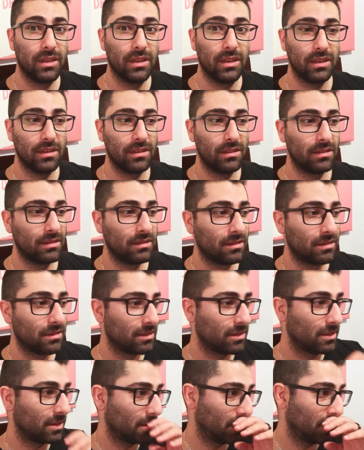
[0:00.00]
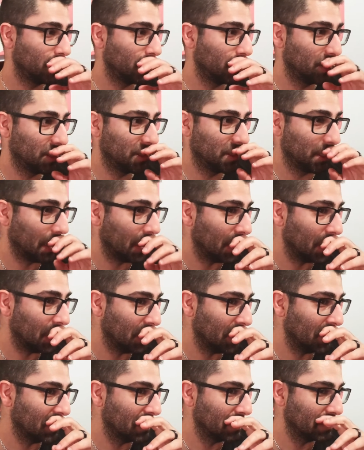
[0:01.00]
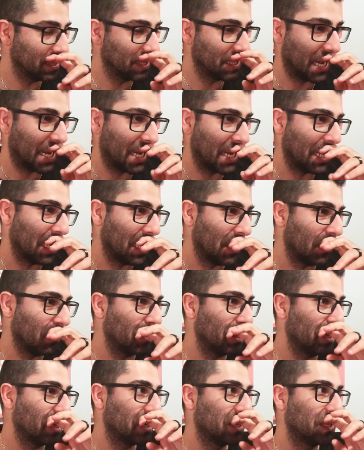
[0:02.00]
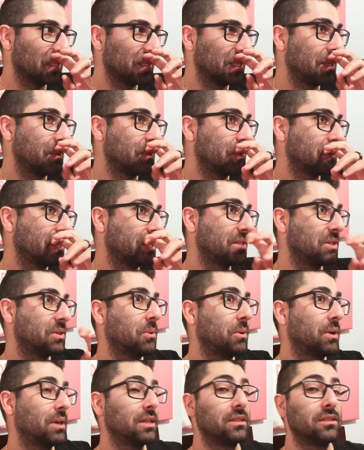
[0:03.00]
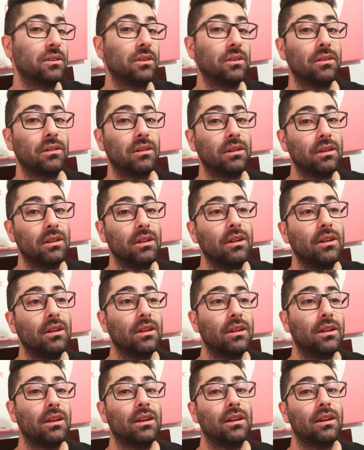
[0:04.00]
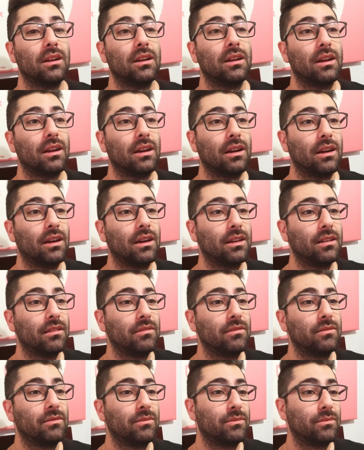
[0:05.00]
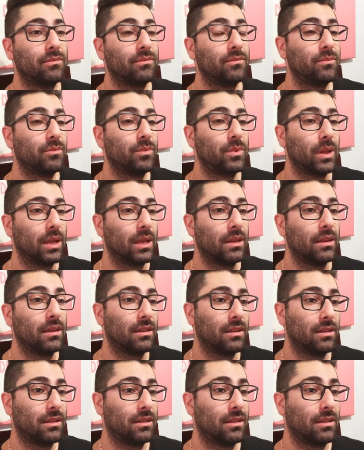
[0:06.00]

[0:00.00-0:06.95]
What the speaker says: Good. Good. I don't get this. Like, I can't wear the same dress twice. Yo, I've been